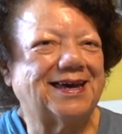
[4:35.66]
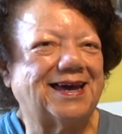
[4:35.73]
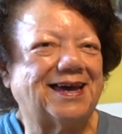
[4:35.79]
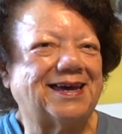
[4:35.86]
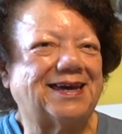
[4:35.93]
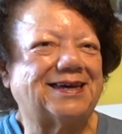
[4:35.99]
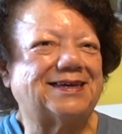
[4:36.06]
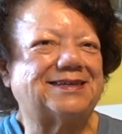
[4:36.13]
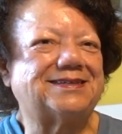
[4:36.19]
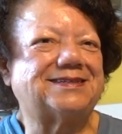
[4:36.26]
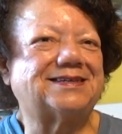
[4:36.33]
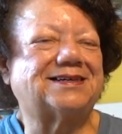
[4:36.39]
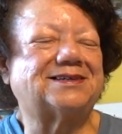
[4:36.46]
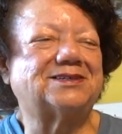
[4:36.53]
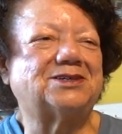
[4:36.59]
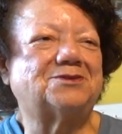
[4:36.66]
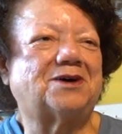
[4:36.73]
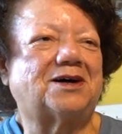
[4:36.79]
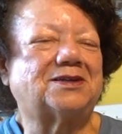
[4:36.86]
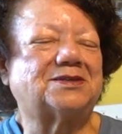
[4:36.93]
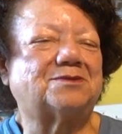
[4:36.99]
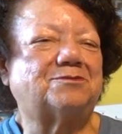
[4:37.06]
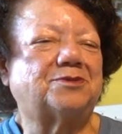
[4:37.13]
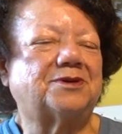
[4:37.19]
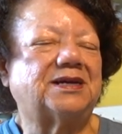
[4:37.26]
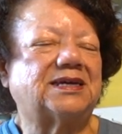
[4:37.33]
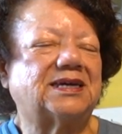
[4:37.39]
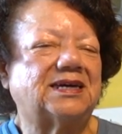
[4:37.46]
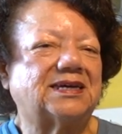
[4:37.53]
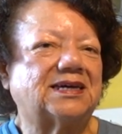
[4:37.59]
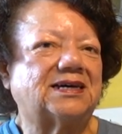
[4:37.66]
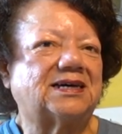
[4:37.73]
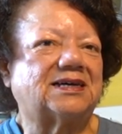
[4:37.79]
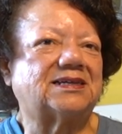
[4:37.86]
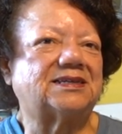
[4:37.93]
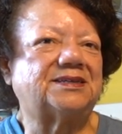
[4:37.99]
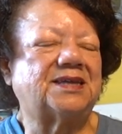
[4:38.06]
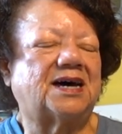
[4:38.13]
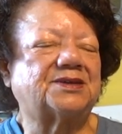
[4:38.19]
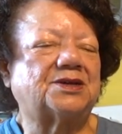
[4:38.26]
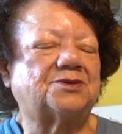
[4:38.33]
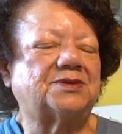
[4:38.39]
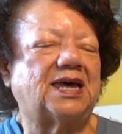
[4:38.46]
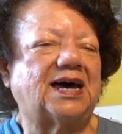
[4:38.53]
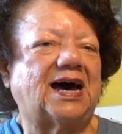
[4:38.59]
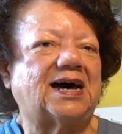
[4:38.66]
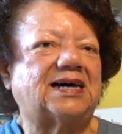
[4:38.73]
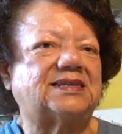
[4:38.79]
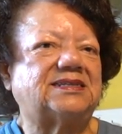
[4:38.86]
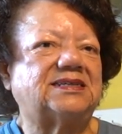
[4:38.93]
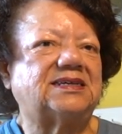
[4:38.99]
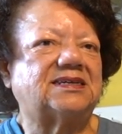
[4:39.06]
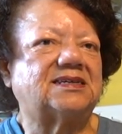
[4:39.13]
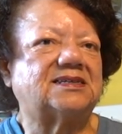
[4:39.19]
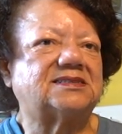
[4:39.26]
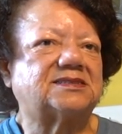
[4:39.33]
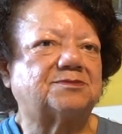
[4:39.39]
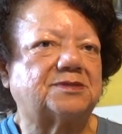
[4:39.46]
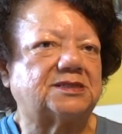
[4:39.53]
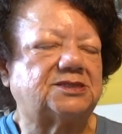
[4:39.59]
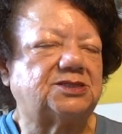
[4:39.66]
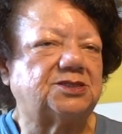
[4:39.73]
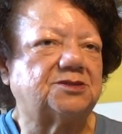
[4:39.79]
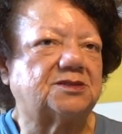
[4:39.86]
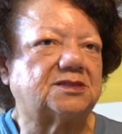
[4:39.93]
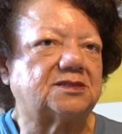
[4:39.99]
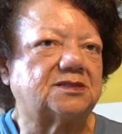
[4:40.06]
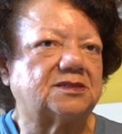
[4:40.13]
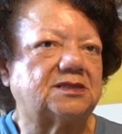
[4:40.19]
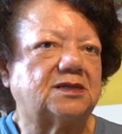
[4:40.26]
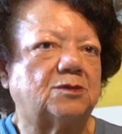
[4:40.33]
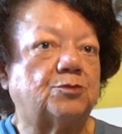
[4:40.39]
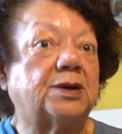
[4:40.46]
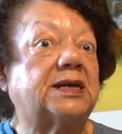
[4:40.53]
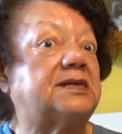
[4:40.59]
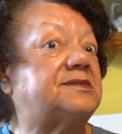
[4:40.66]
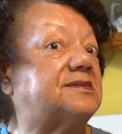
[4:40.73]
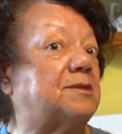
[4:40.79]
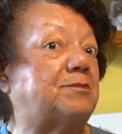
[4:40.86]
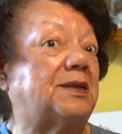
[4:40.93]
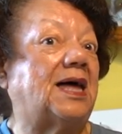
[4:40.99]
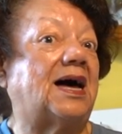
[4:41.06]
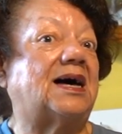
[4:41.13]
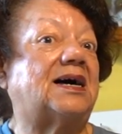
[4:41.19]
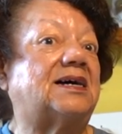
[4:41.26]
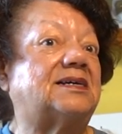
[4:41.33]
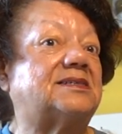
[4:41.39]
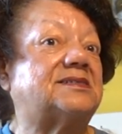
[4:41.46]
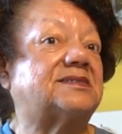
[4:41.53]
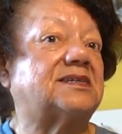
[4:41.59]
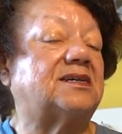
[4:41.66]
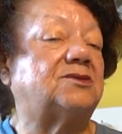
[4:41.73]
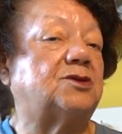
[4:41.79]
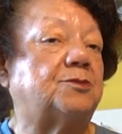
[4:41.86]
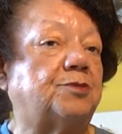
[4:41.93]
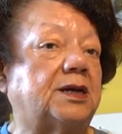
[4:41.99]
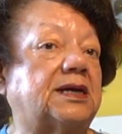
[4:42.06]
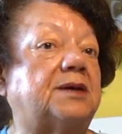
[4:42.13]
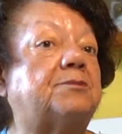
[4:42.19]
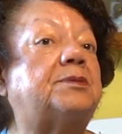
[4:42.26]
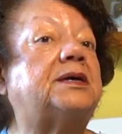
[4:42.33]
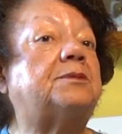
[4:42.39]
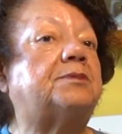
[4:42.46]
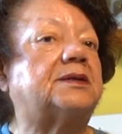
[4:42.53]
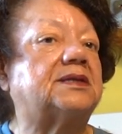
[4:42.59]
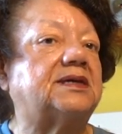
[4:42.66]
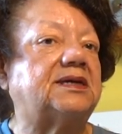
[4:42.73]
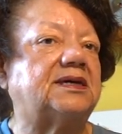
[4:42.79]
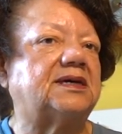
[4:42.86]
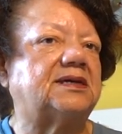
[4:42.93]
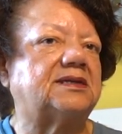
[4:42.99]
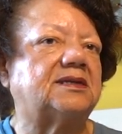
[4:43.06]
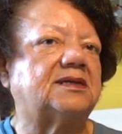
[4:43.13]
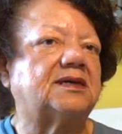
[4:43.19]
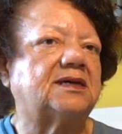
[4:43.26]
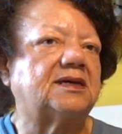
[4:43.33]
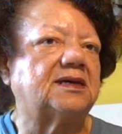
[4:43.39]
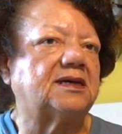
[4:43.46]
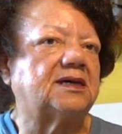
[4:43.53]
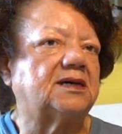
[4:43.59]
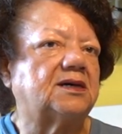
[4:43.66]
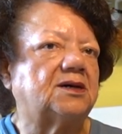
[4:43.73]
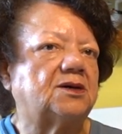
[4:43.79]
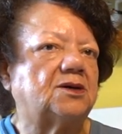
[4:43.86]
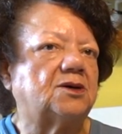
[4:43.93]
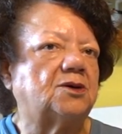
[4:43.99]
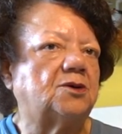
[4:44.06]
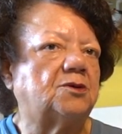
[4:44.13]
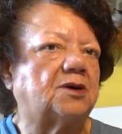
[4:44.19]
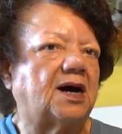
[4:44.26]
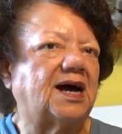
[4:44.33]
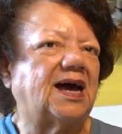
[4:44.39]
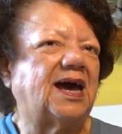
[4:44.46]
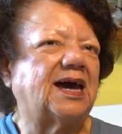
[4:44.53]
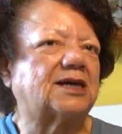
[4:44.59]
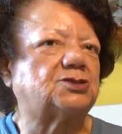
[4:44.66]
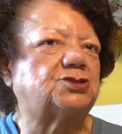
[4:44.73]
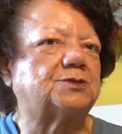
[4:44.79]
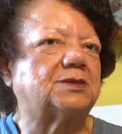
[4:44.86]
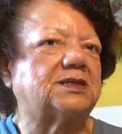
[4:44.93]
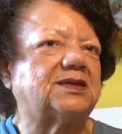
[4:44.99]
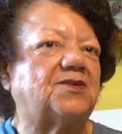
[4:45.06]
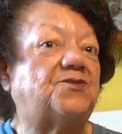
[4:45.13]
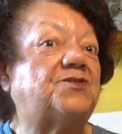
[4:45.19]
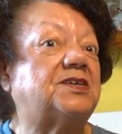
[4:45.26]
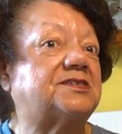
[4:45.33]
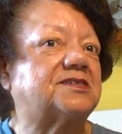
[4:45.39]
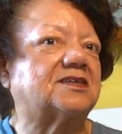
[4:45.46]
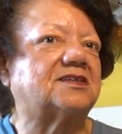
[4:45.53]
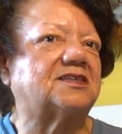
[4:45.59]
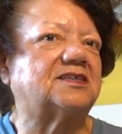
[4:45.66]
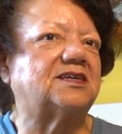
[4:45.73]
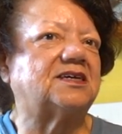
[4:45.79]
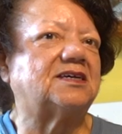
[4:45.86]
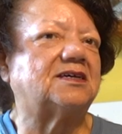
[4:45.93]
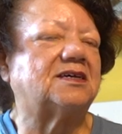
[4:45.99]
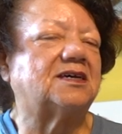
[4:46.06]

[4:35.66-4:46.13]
And you all are bringing not only ideas, but you are bringing supplies, and you're bringing people in who are actually physically